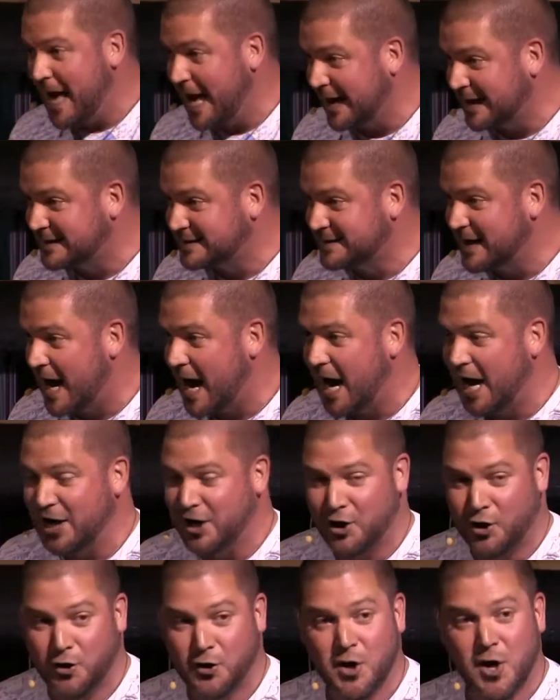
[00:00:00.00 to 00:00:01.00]

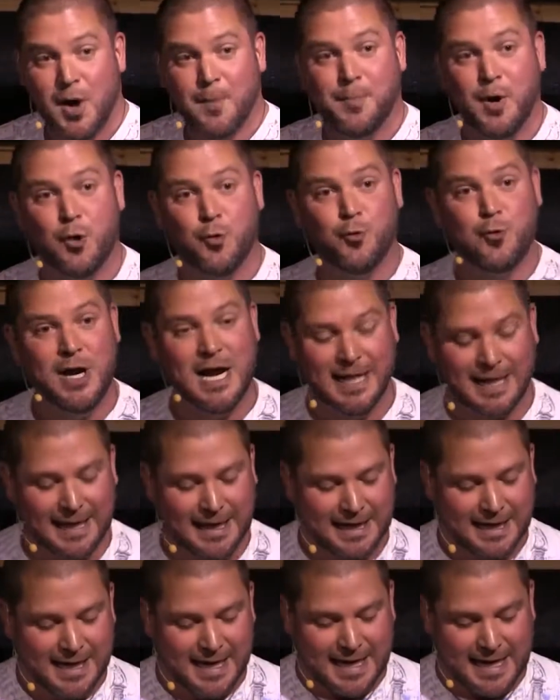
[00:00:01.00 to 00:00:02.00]
exile, but
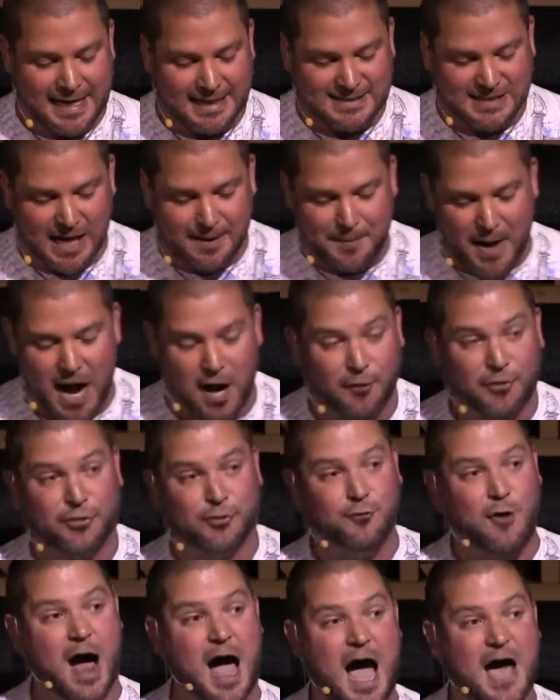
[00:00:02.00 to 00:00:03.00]
really it's about
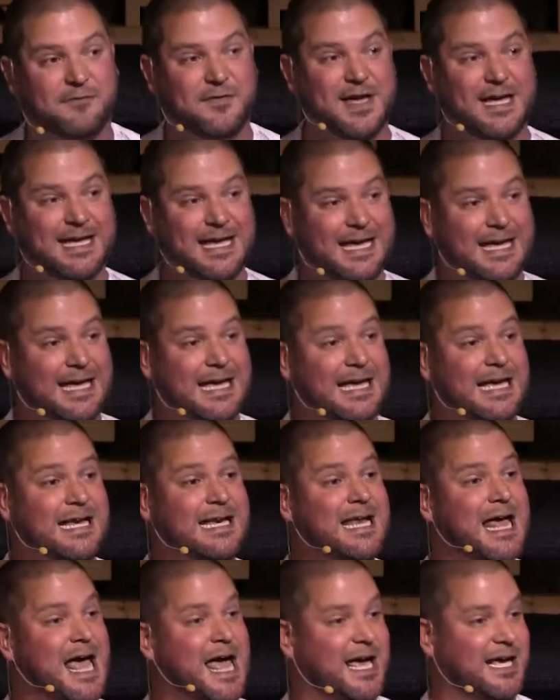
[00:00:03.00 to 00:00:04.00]
thriving
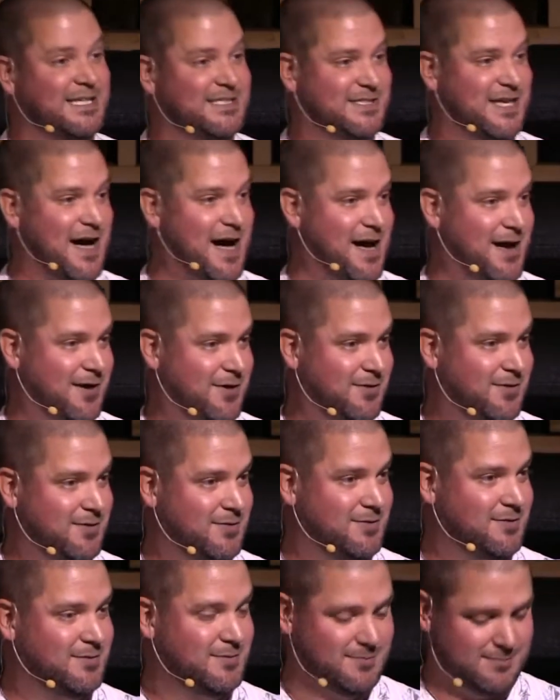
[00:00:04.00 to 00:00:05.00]
in exile.